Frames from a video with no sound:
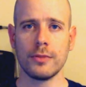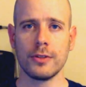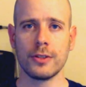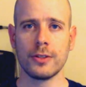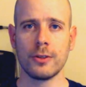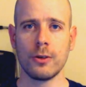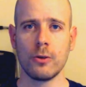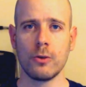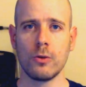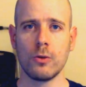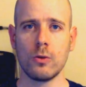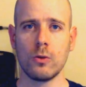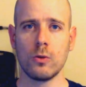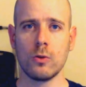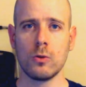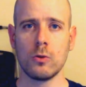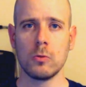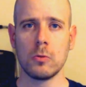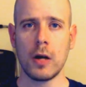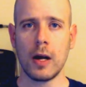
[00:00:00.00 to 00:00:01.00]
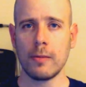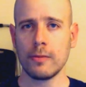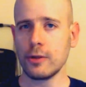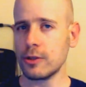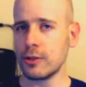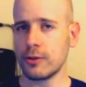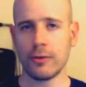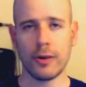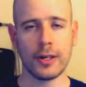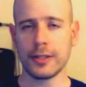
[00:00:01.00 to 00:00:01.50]
So I'm
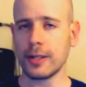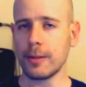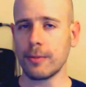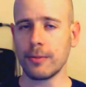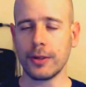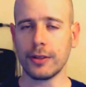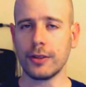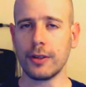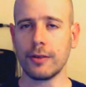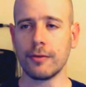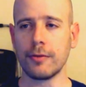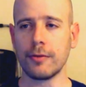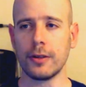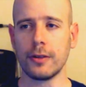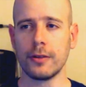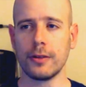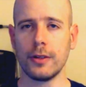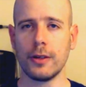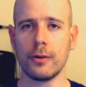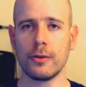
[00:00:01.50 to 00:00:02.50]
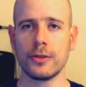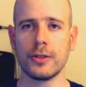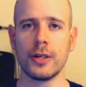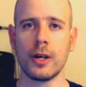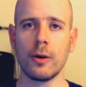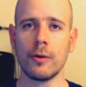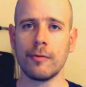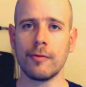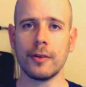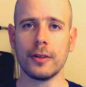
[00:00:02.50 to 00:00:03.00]
just trying something different, see
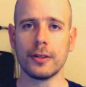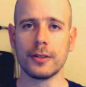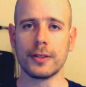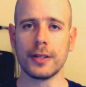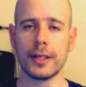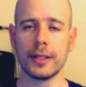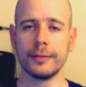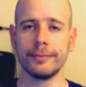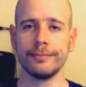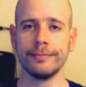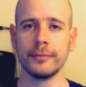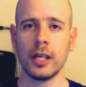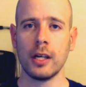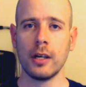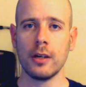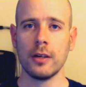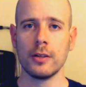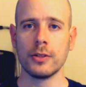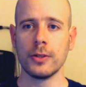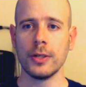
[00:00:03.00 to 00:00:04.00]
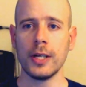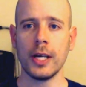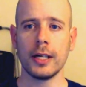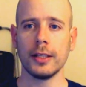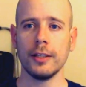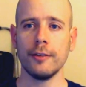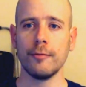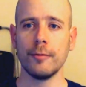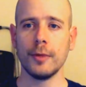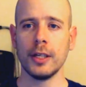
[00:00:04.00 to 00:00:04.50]
how it feels like. So
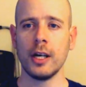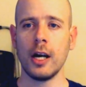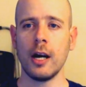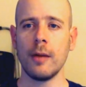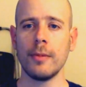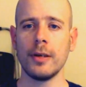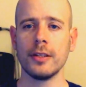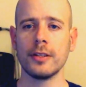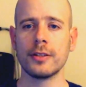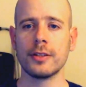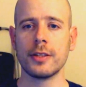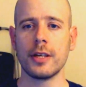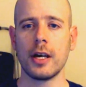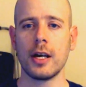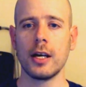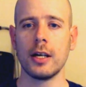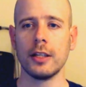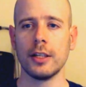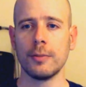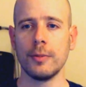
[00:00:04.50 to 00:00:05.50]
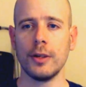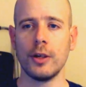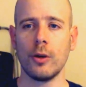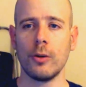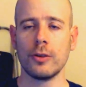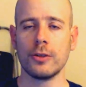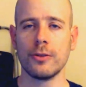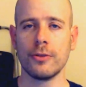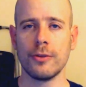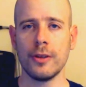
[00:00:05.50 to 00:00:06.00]
yeah, leave me comments, let me
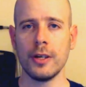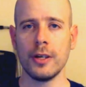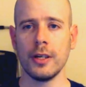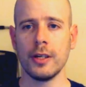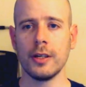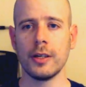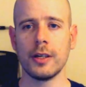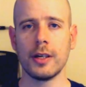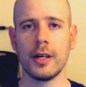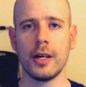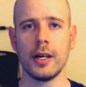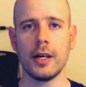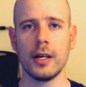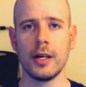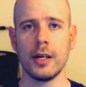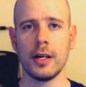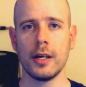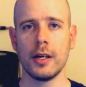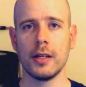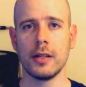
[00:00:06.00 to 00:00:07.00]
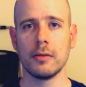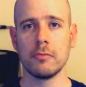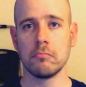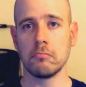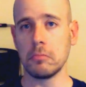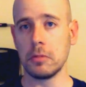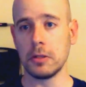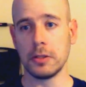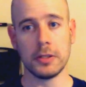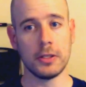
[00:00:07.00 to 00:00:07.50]
know what you think, and
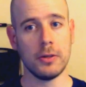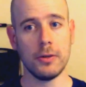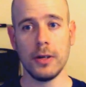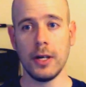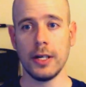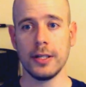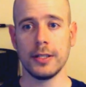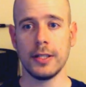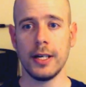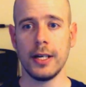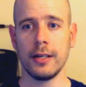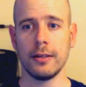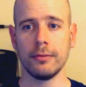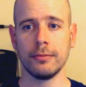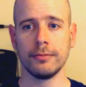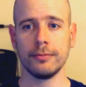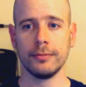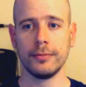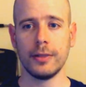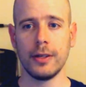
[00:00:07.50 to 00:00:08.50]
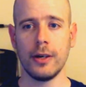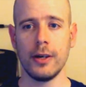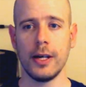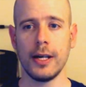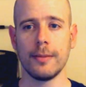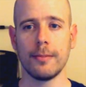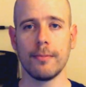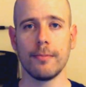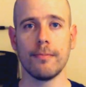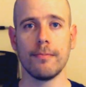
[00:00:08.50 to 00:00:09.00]
see you guys later. All
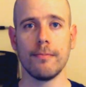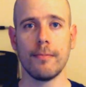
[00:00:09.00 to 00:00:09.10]
right.